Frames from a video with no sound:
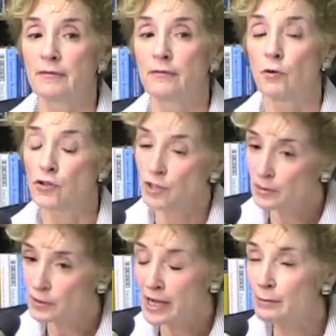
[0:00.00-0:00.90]

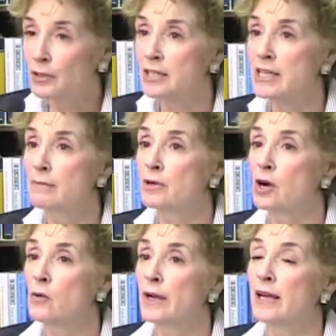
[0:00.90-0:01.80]
Fortunately, he was able to keep
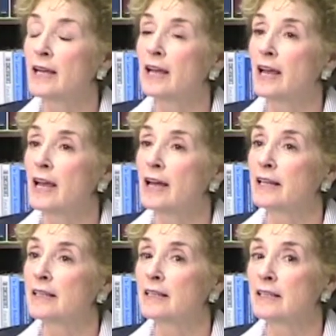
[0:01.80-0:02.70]
going,
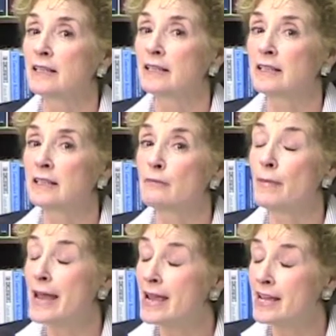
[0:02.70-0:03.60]
and
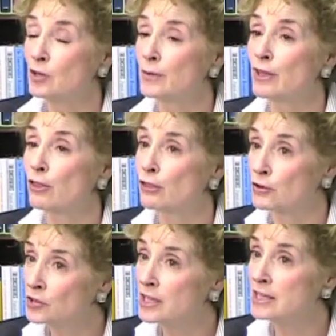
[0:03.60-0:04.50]
in May, it'll be
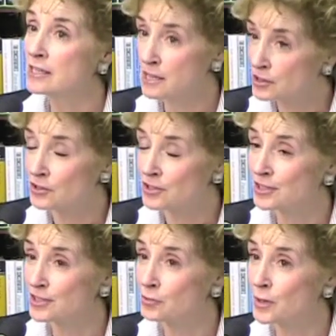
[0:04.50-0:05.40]
30 years
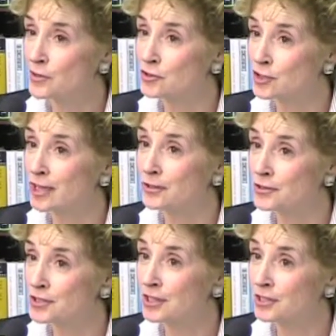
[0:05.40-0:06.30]
since the Weather Channel
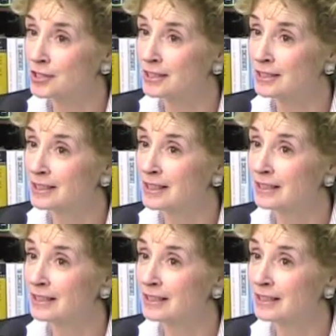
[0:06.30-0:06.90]
started.